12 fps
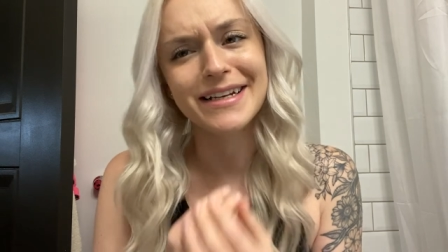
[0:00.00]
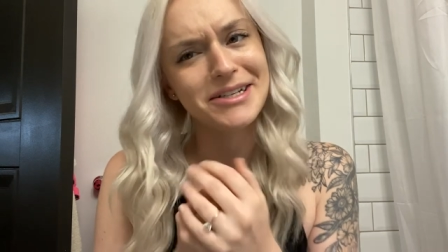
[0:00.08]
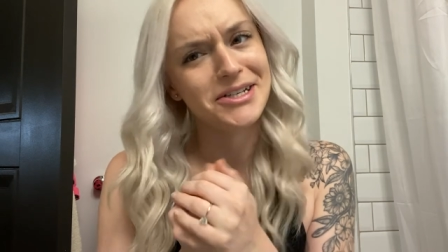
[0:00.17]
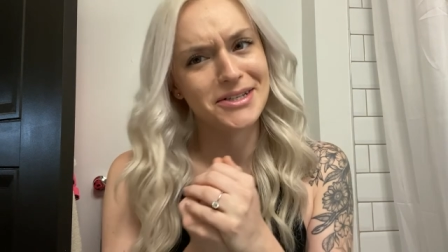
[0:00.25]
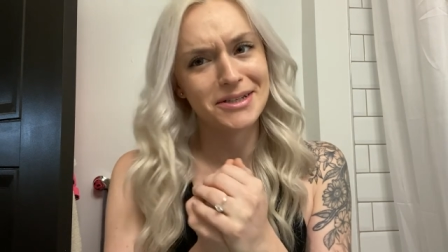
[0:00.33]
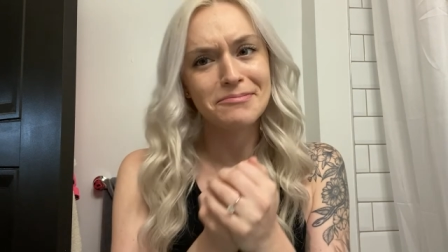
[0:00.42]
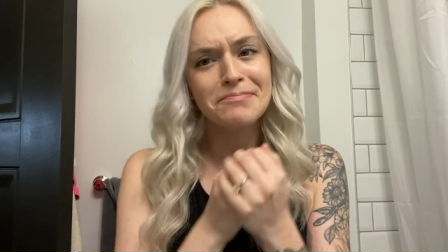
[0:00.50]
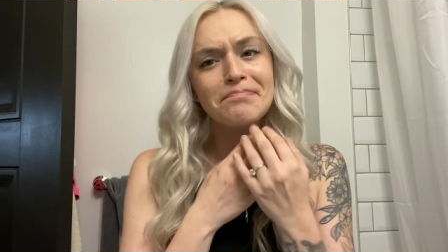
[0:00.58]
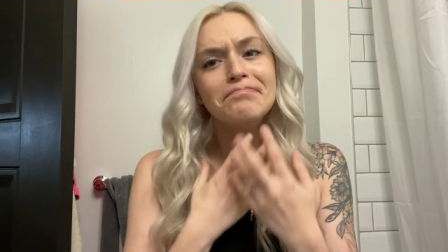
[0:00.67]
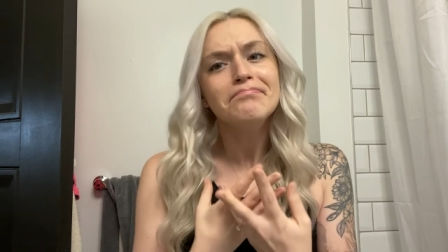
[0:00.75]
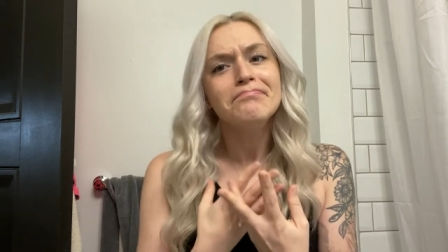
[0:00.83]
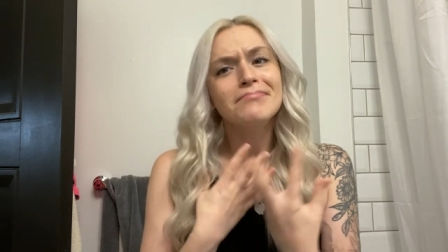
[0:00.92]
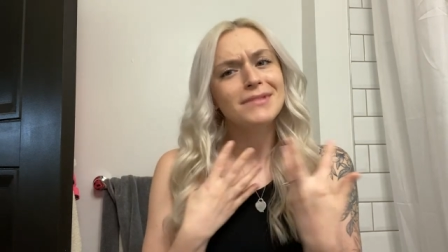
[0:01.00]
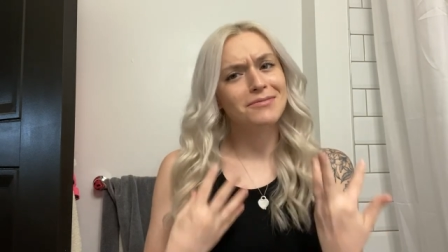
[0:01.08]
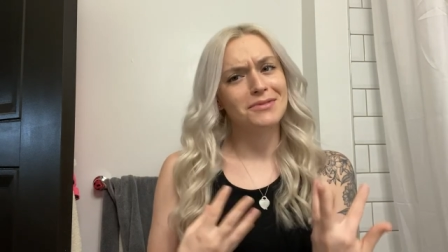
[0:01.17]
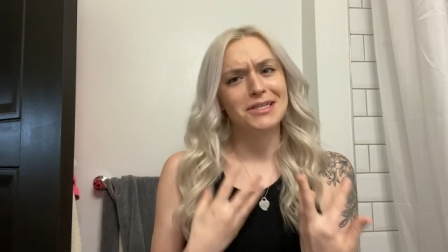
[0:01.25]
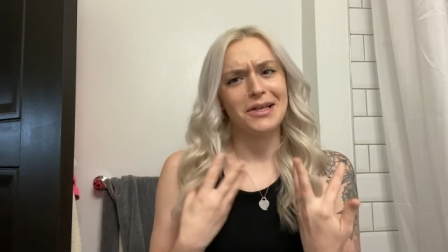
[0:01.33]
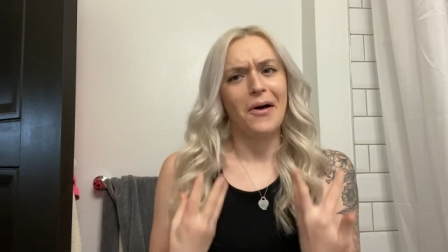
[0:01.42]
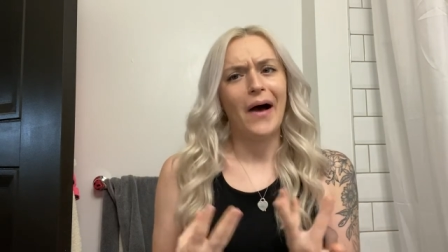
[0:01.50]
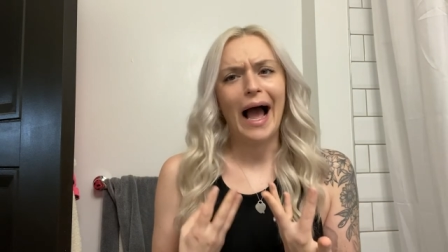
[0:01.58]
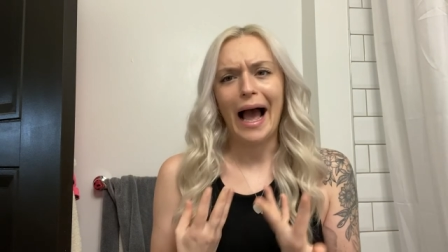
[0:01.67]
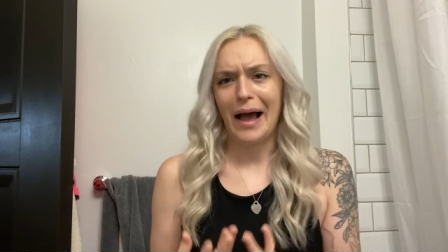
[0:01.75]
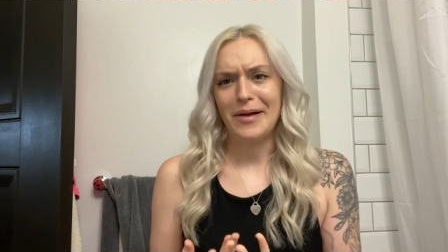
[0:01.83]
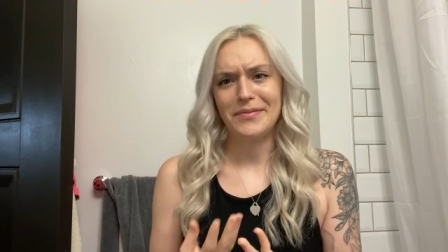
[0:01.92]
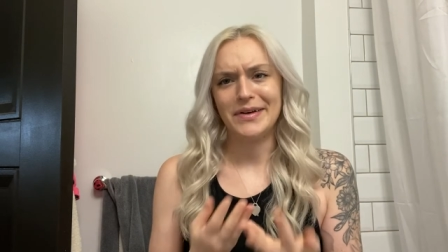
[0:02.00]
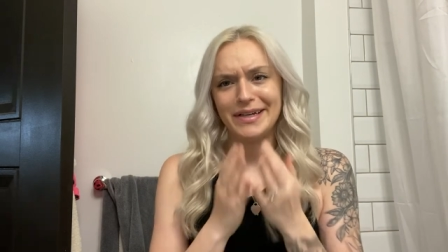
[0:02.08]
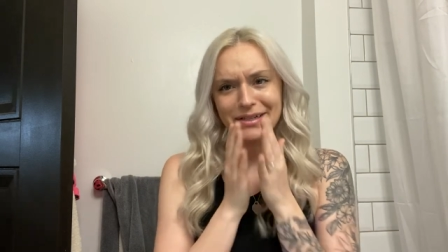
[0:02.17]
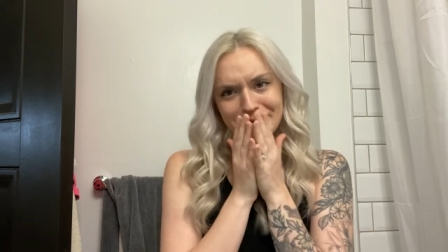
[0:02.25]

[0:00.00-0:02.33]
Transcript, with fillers: Just, I'm so happy.